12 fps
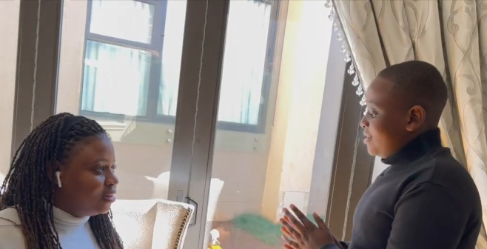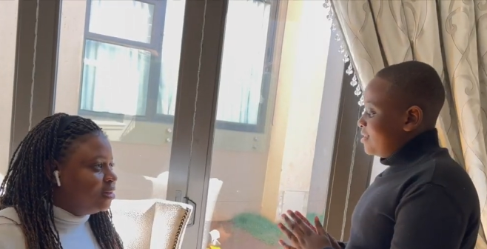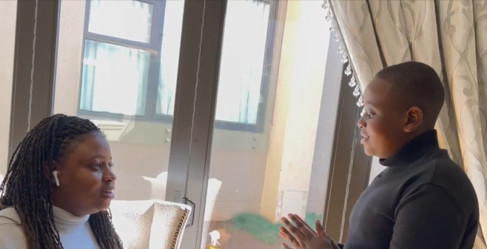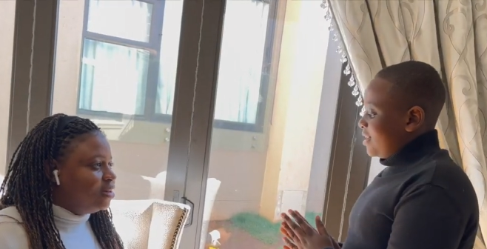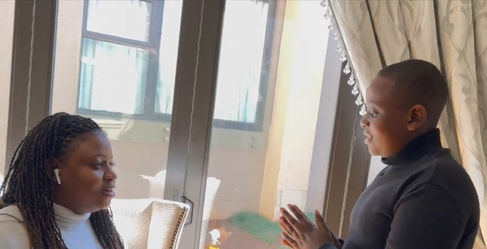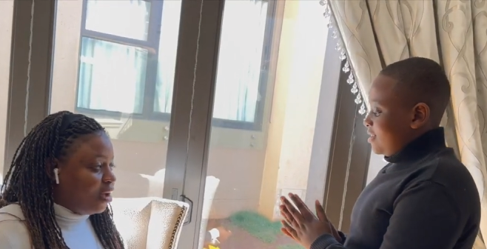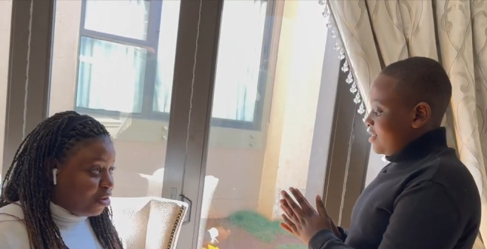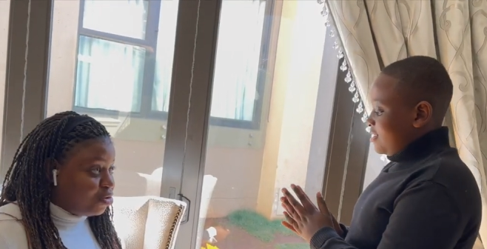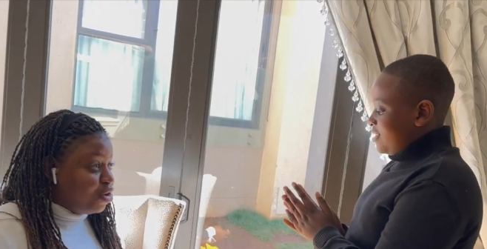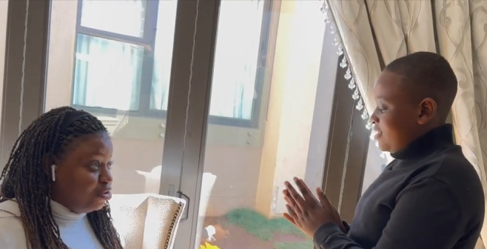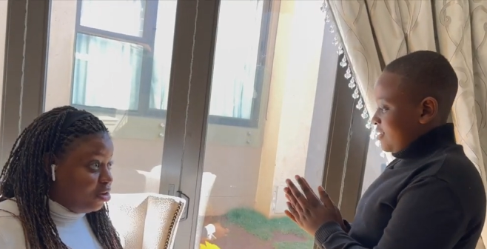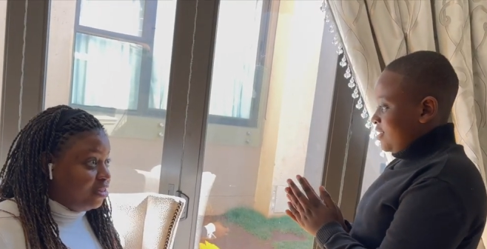Speaker 1: Yeah. Oh, you
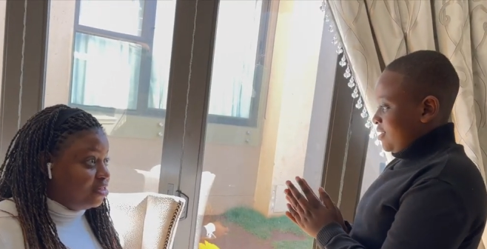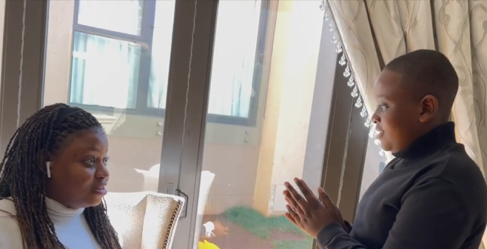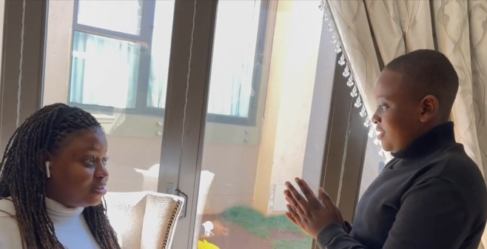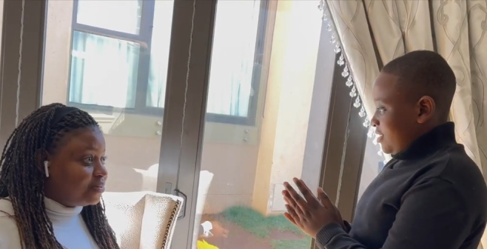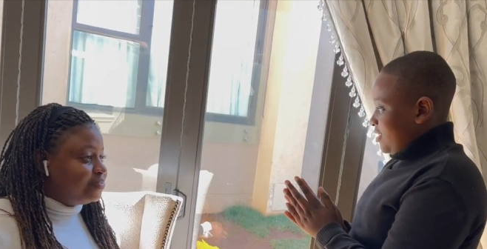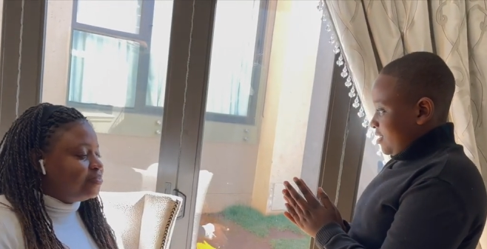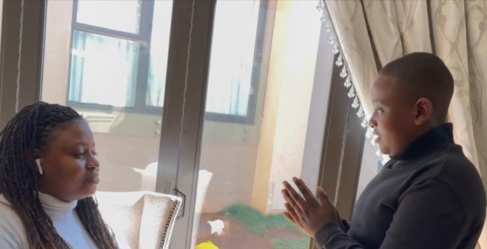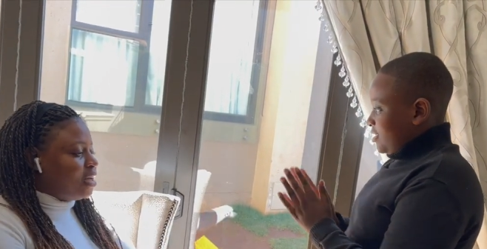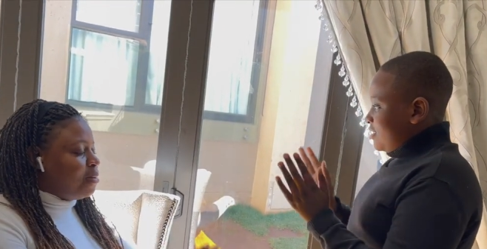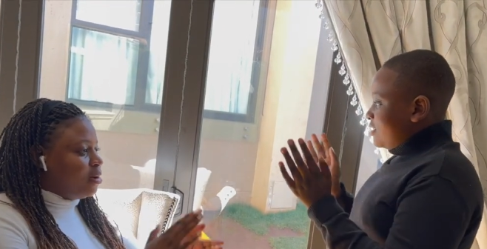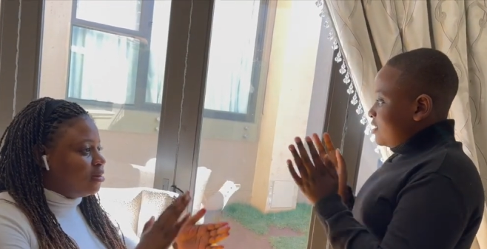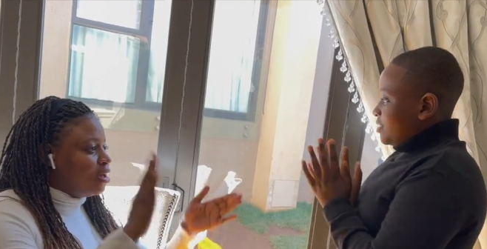got, you got this.
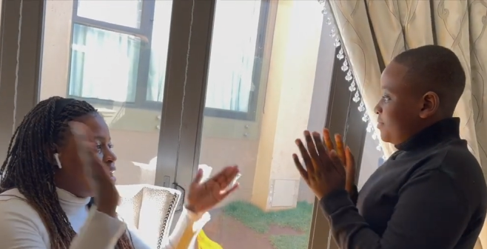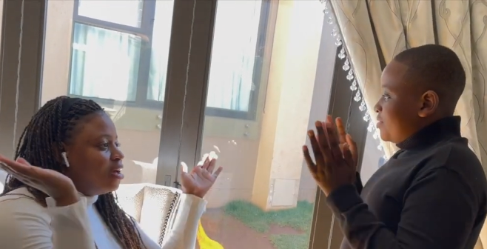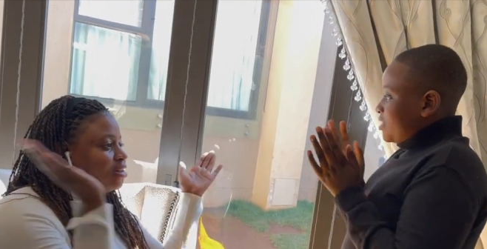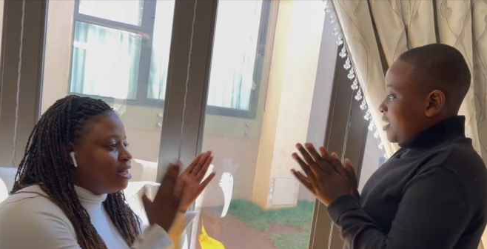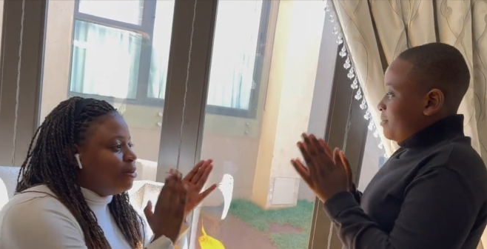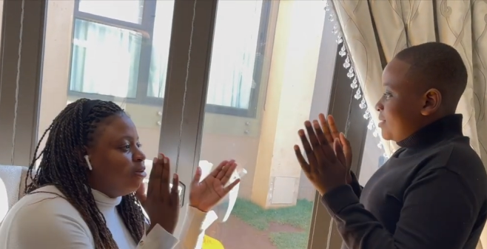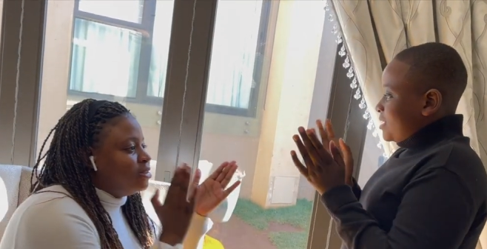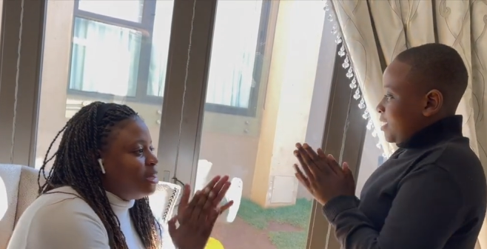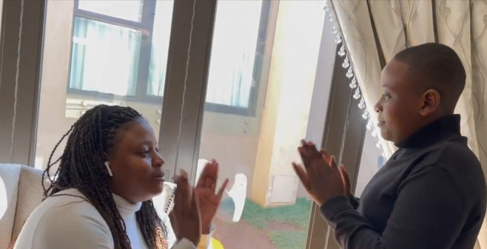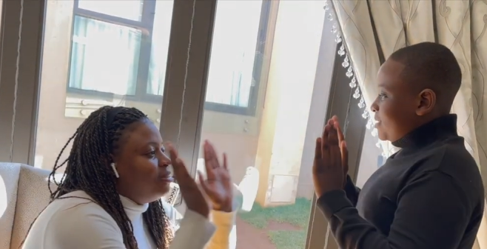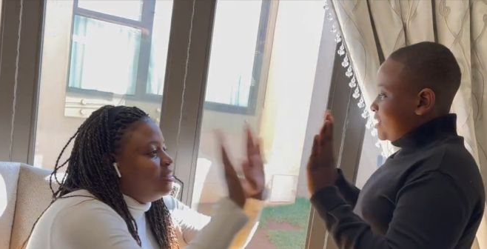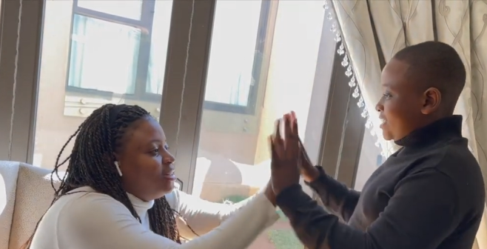Come on. Double,
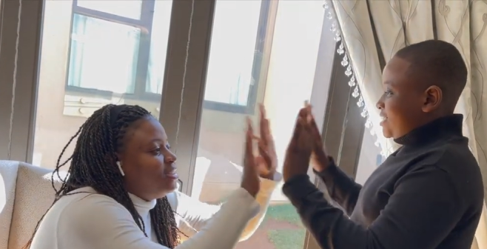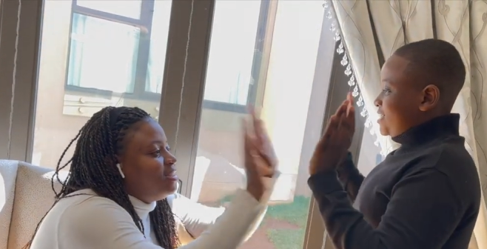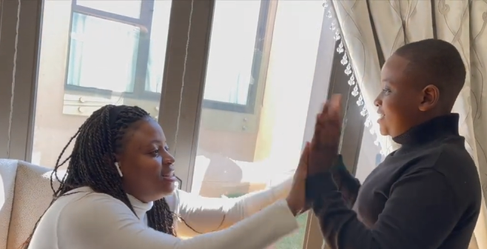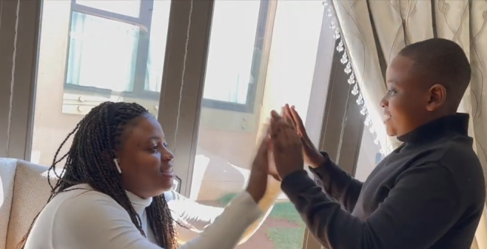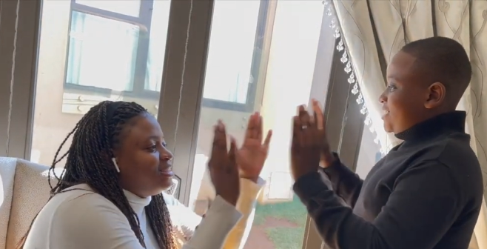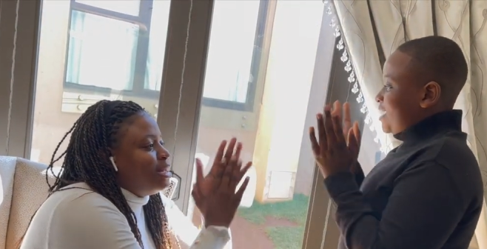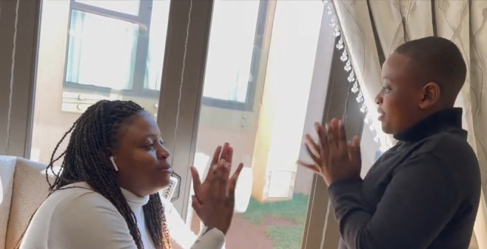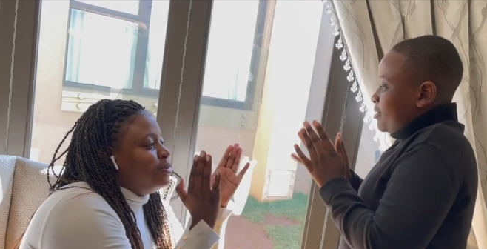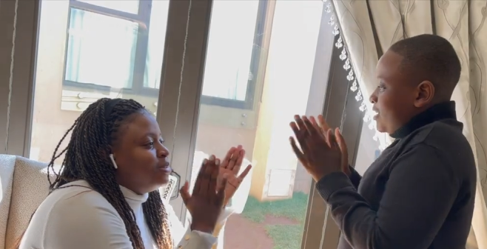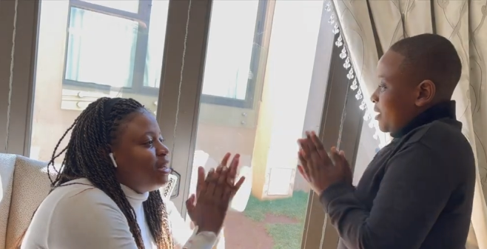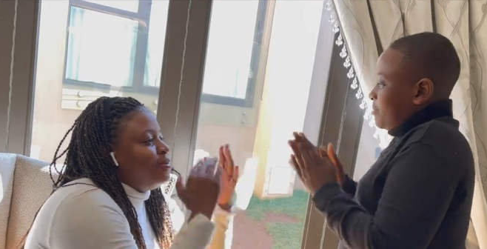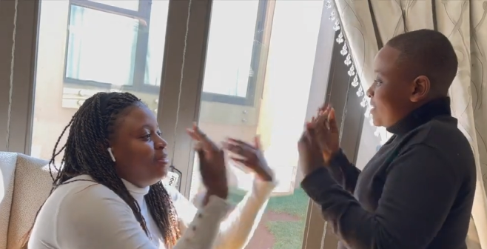double this, this, double,
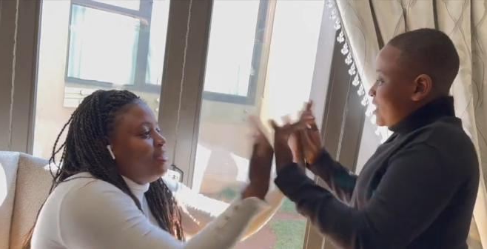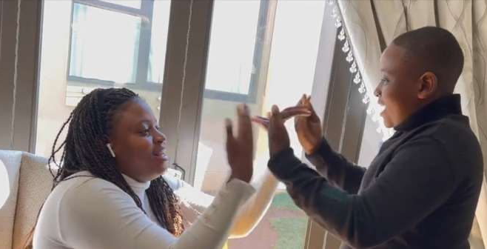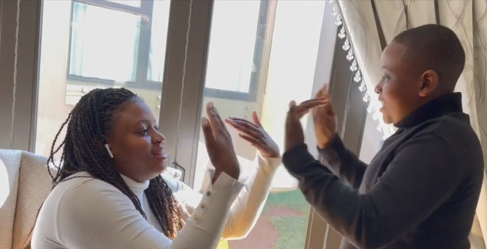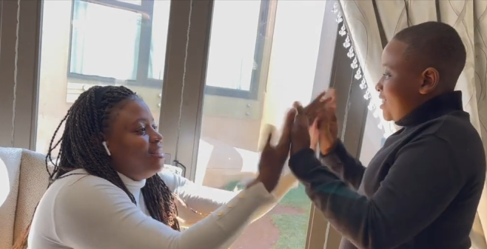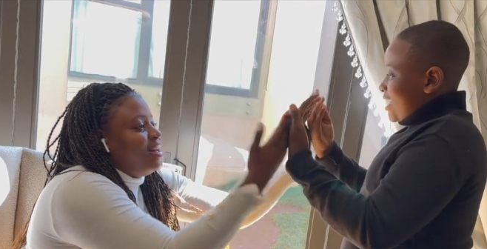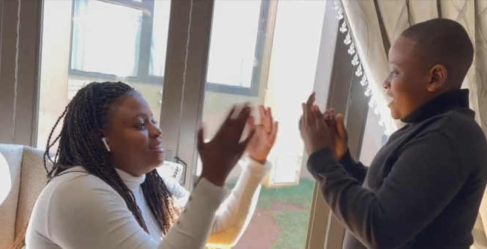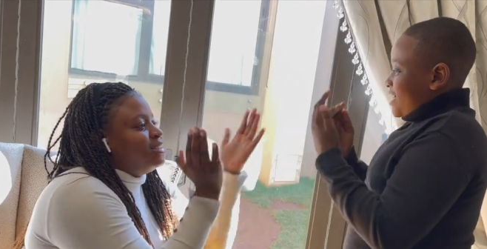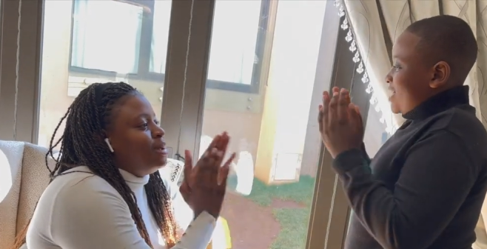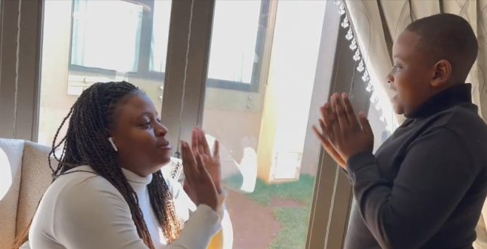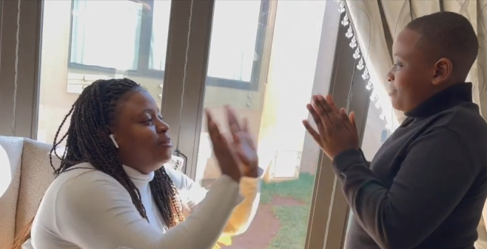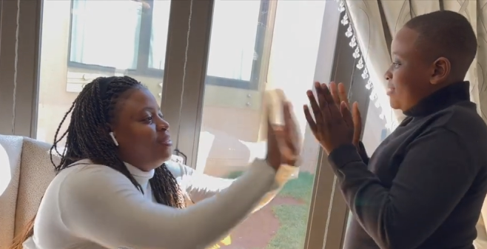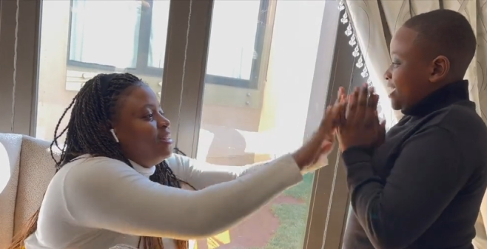double that, that,
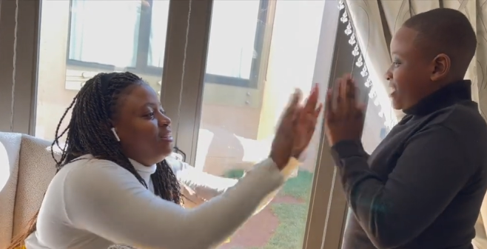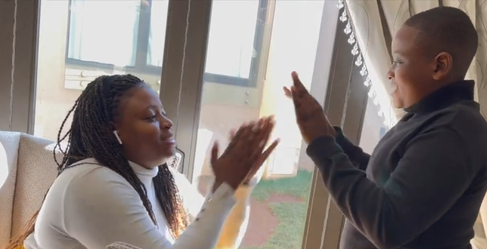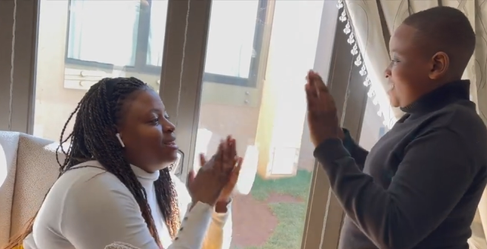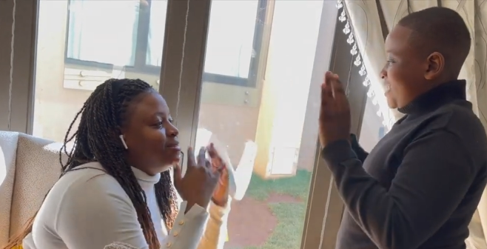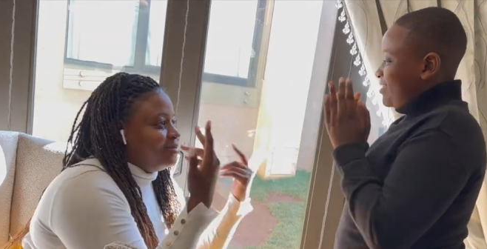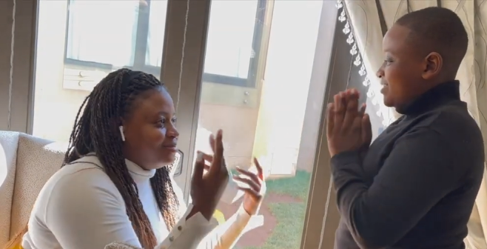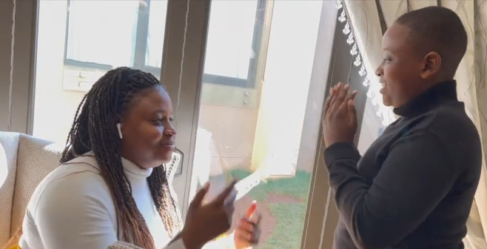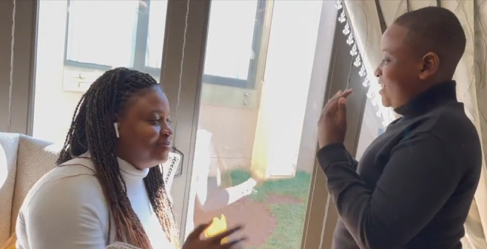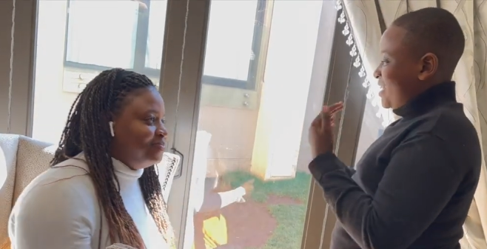double this. Double.